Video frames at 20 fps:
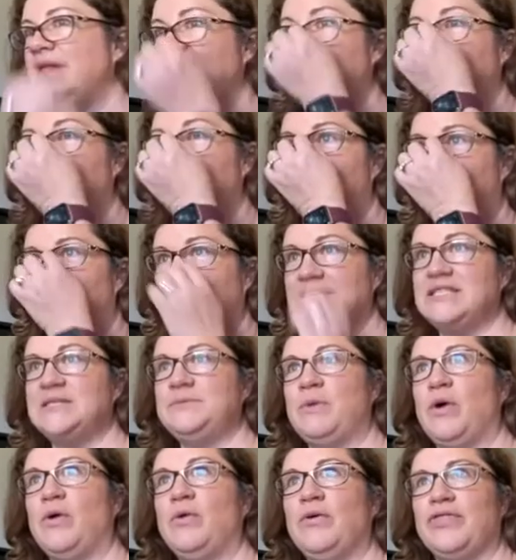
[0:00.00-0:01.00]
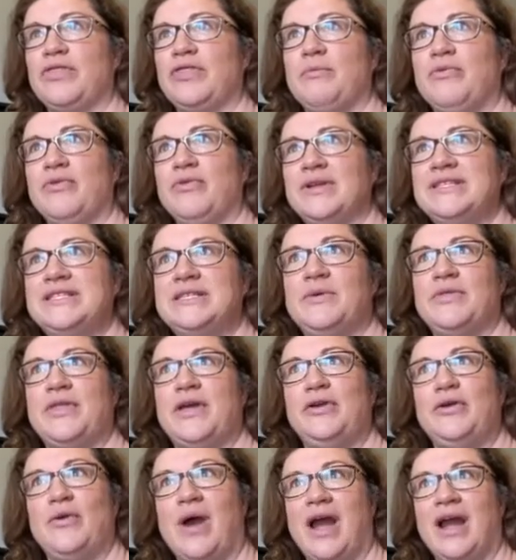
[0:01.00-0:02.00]
when I spoke with the principal then
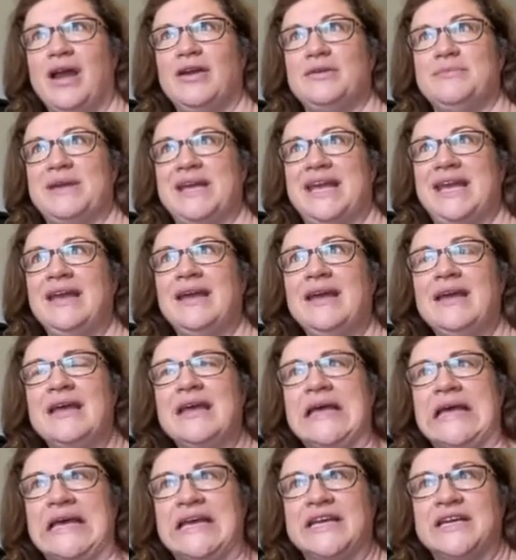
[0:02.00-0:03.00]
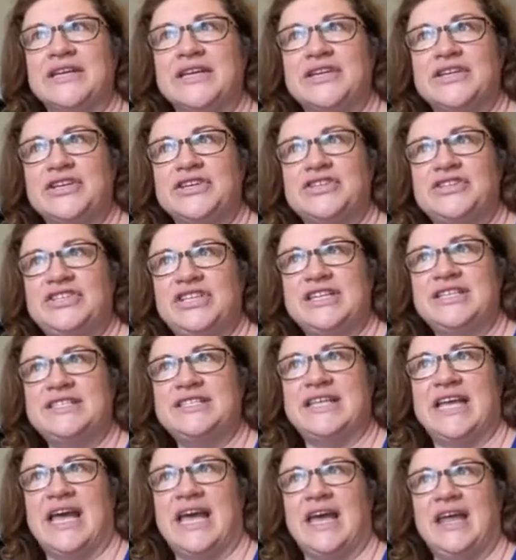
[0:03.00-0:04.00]
who hired me, she
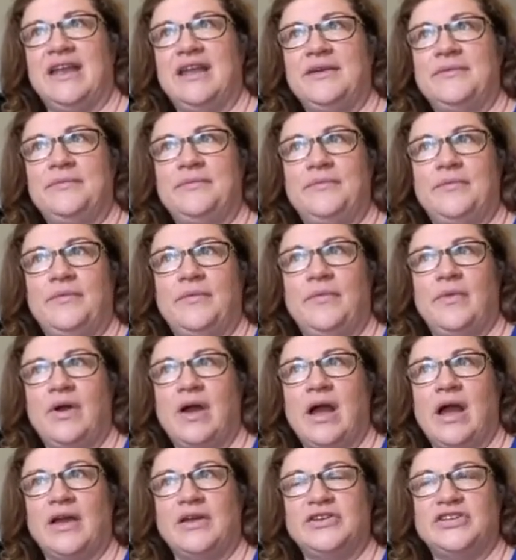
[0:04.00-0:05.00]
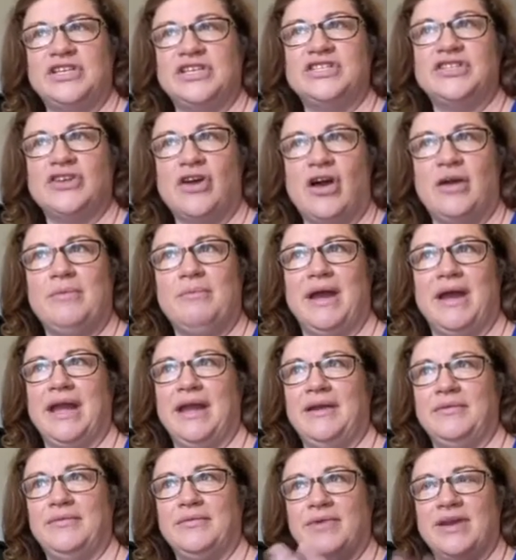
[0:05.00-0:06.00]
said she saw on
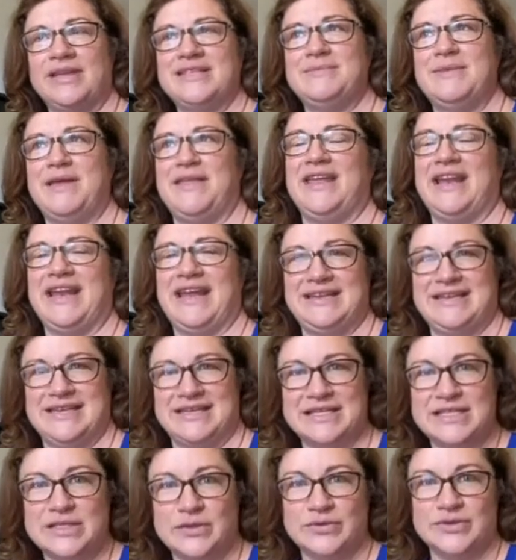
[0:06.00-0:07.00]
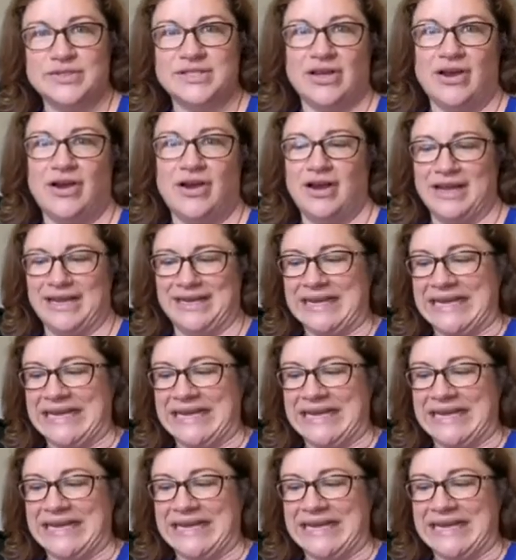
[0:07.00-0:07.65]
my resume that I had done a school song,